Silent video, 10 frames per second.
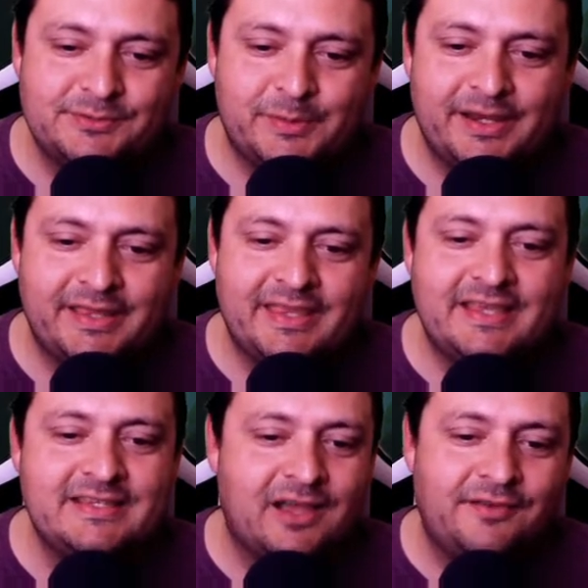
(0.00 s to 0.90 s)
twenty of
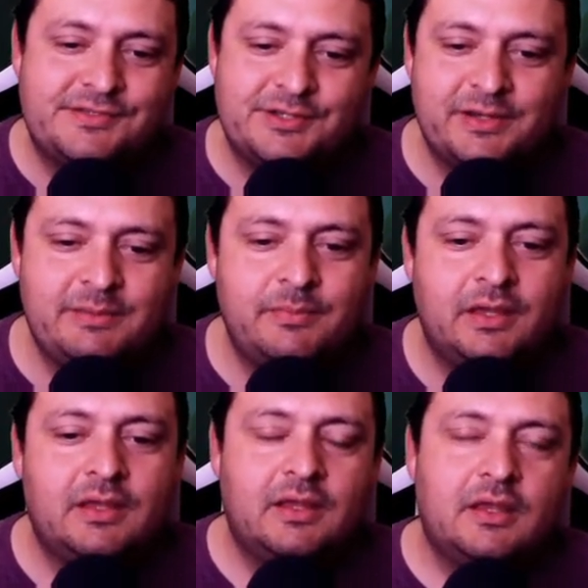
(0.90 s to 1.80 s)
these off stream.
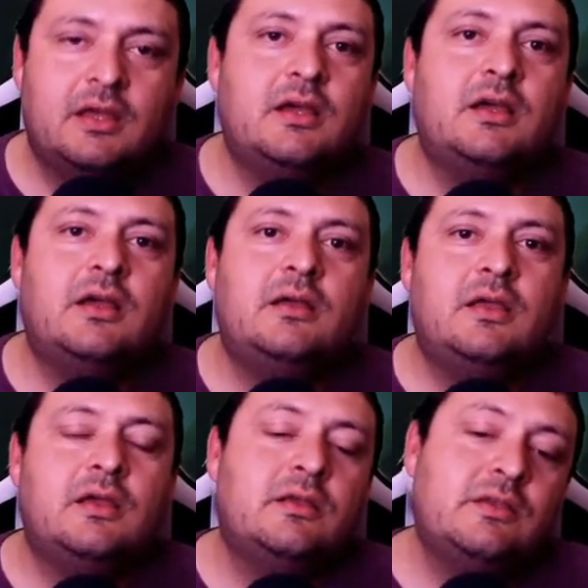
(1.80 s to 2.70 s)
Uh,
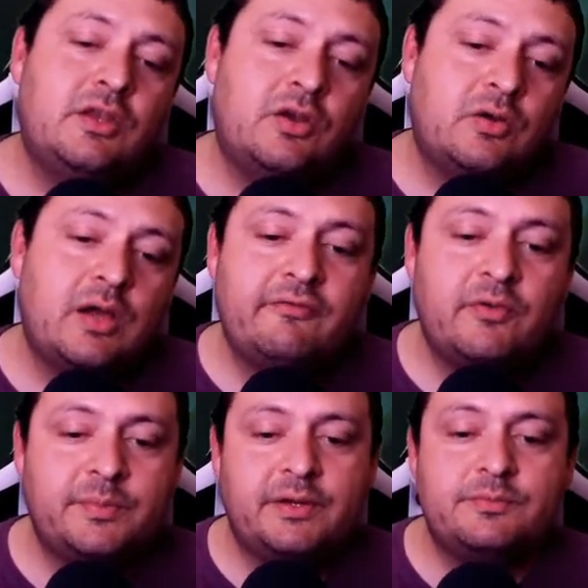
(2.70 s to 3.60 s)
you know, I've
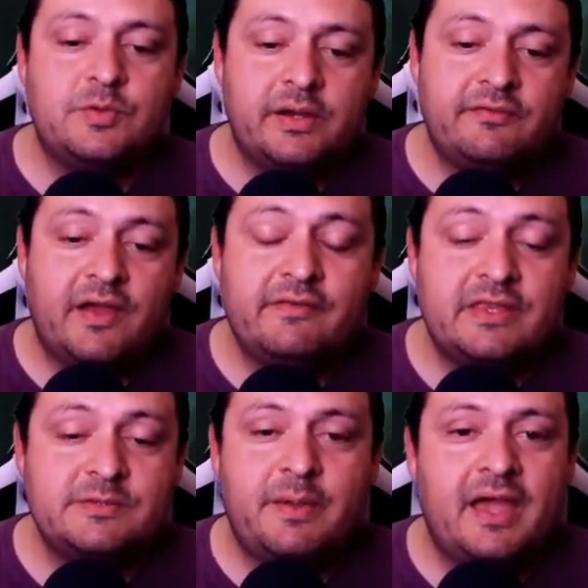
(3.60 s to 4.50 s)
opened up twenty-five of
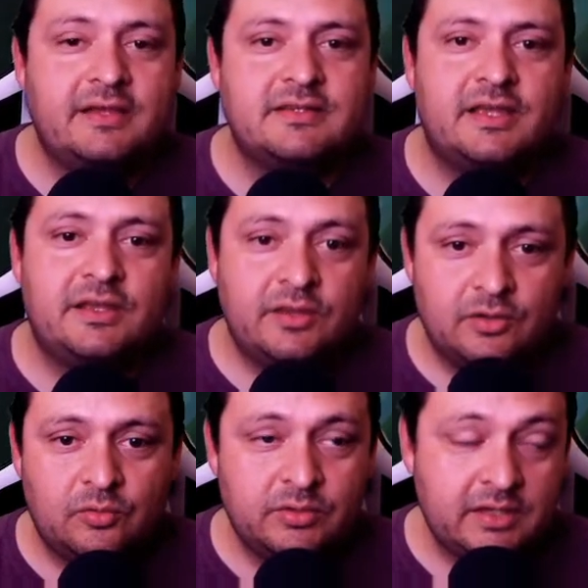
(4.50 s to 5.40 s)
these packs, and
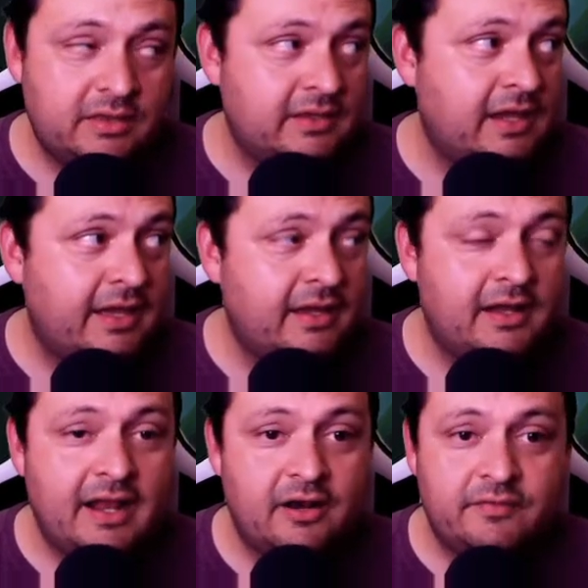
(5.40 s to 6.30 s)
the only thing I
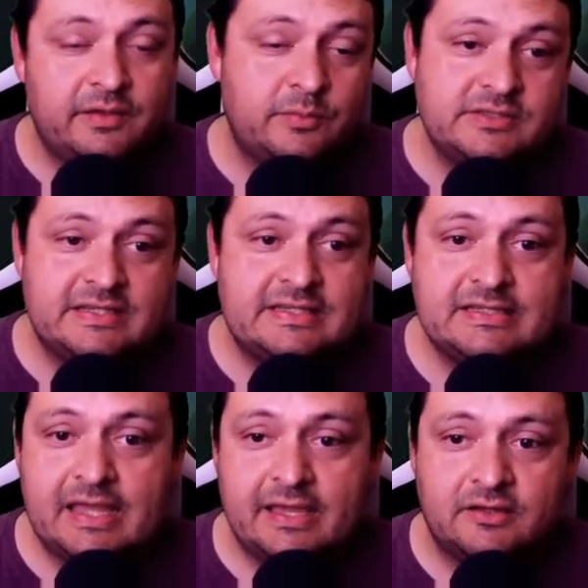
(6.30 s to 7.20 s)
got out of it was a
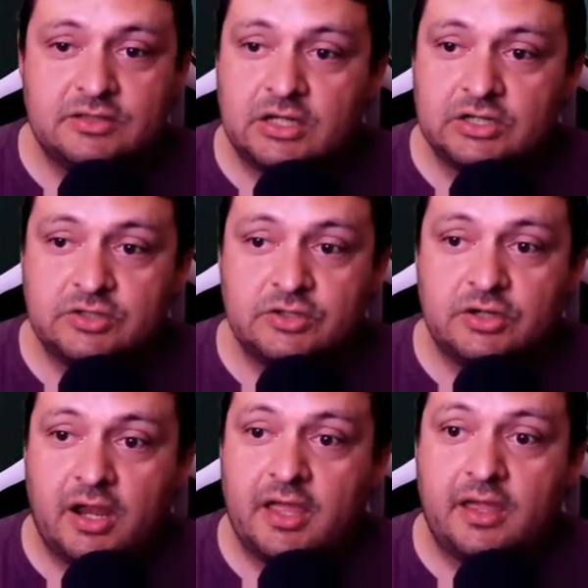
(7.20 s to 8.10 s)
scale
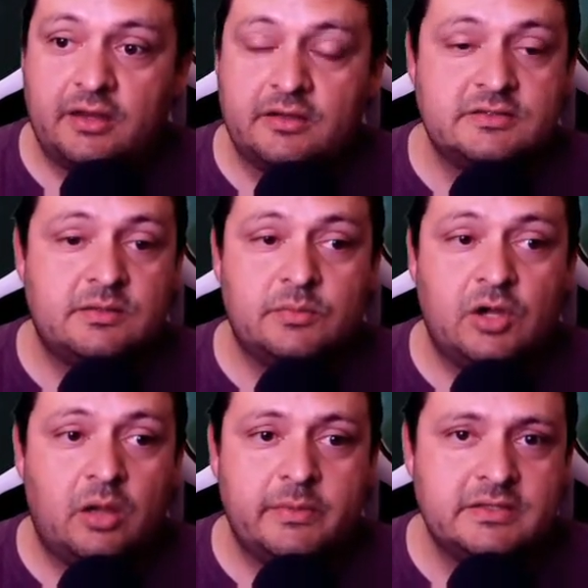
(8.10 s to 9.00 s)
doctor and some
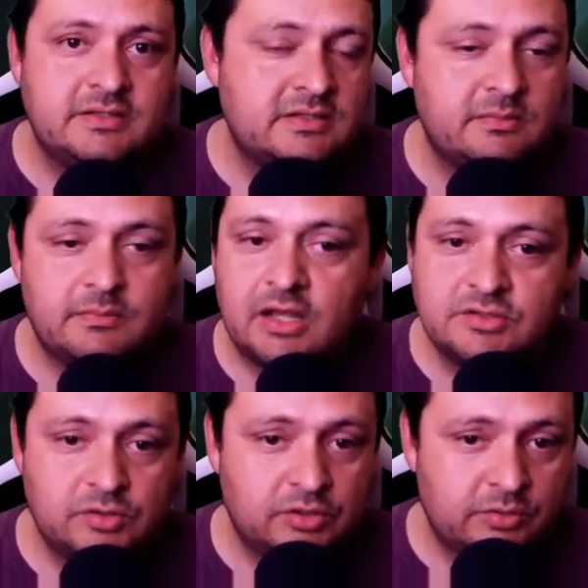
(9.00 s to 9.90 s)
commons and some
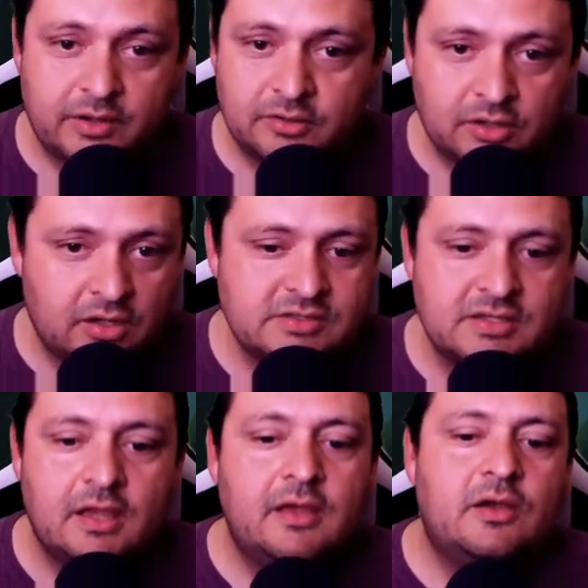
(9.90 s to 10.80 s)
not so good rare
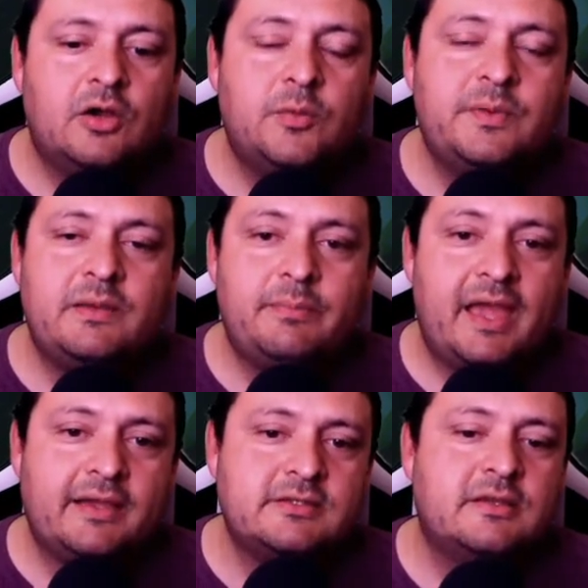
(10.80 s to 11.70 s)
cards. Opening
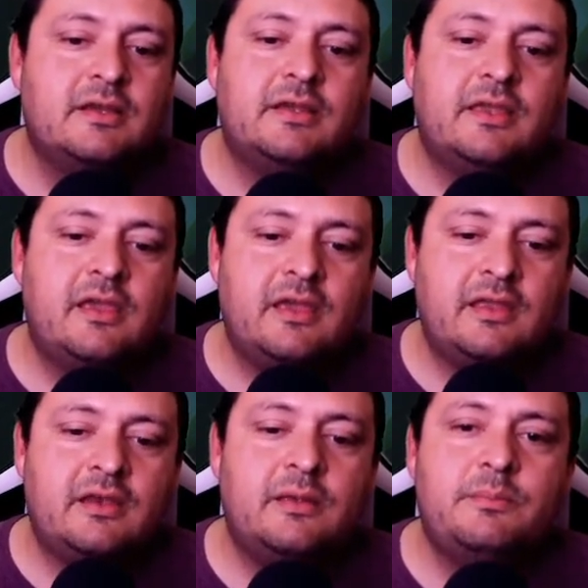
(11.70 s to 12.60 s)
packs
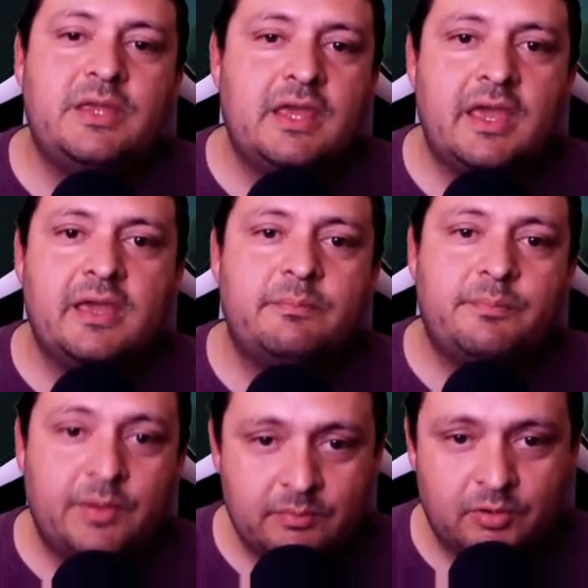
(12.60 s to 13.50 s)
can be a
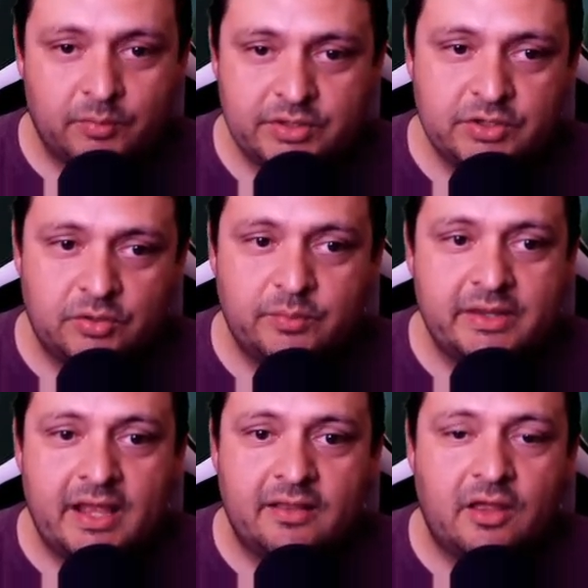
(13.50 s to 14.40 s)
bummer when you don't
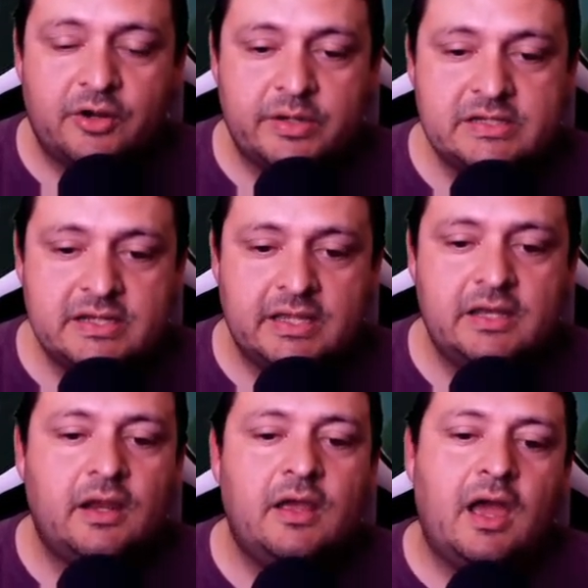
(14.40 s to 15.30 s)
win that lottery
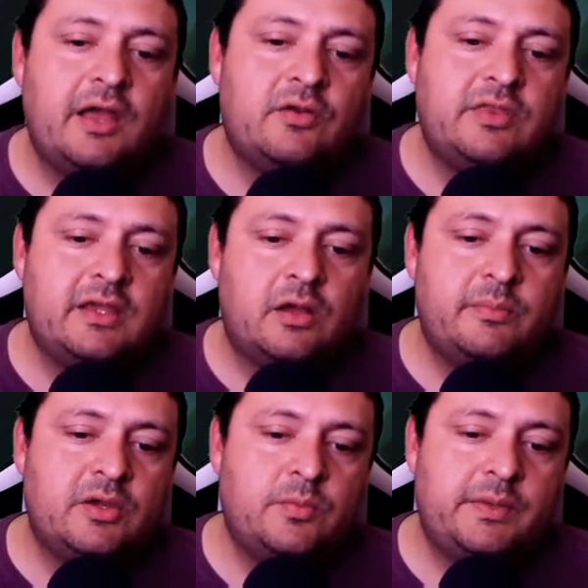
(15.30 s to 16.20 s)
ticket. I don't think I'll
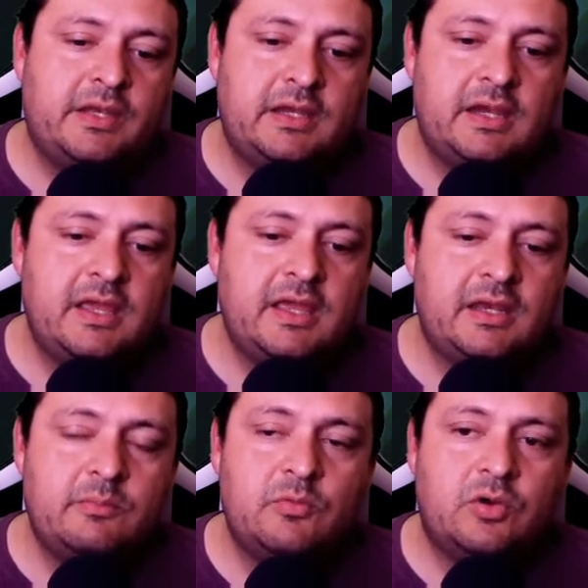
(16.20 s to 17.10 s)
be opening
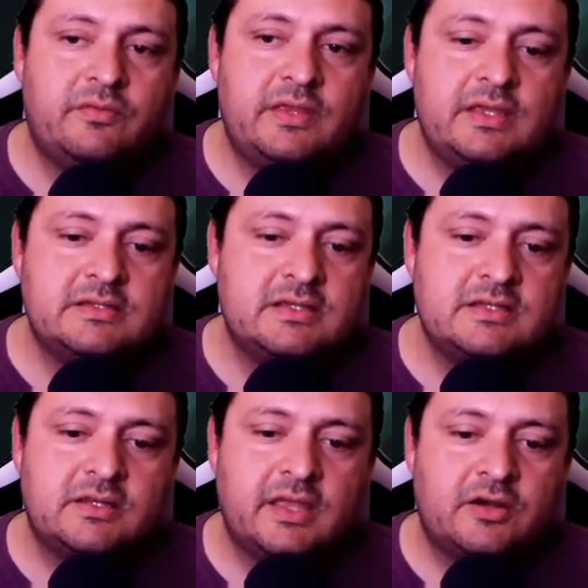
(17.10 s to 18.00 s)
any more of these
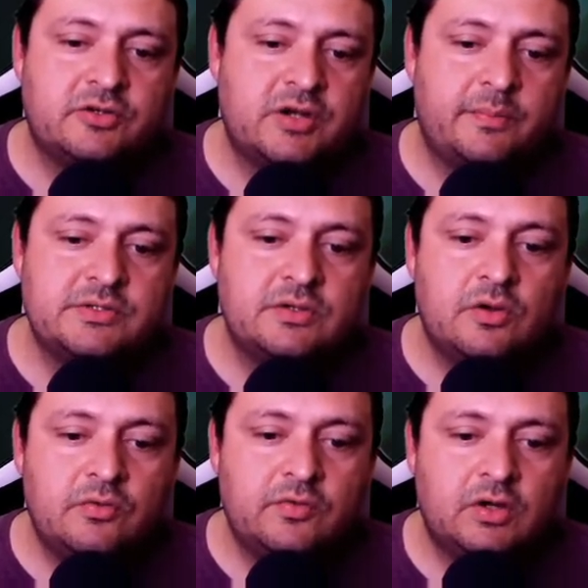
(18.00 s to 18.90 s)
until the airdrop is
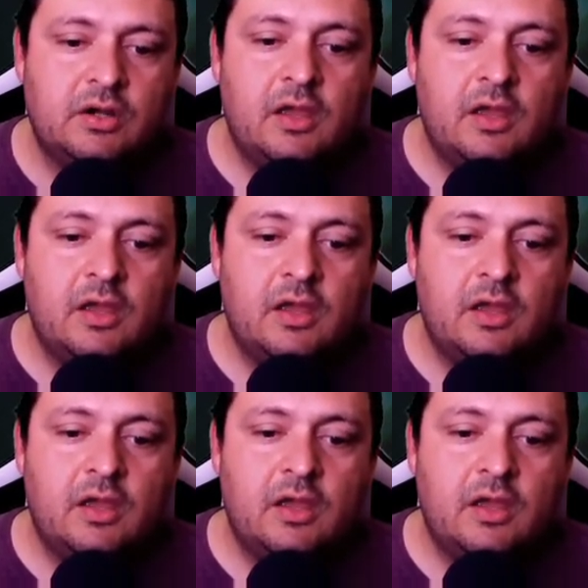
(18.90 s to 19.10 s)
over,